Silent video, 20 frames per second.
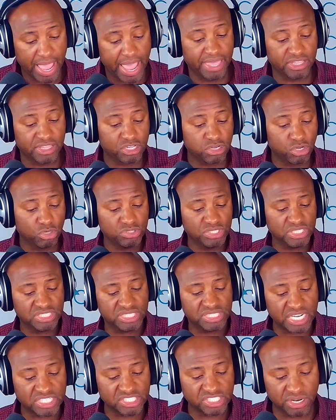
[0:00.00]
And the closing
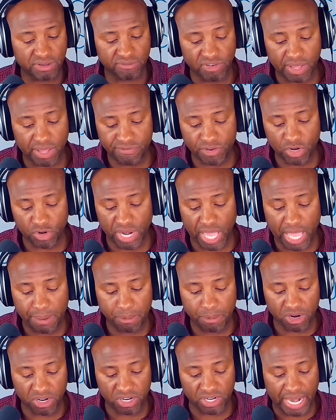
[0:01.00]
section of Love Your
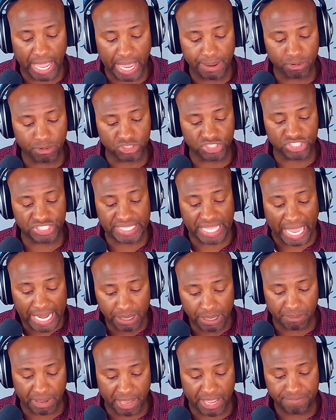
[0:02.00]
Neighbor
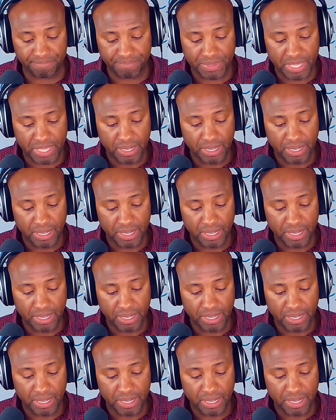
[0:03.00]
statement,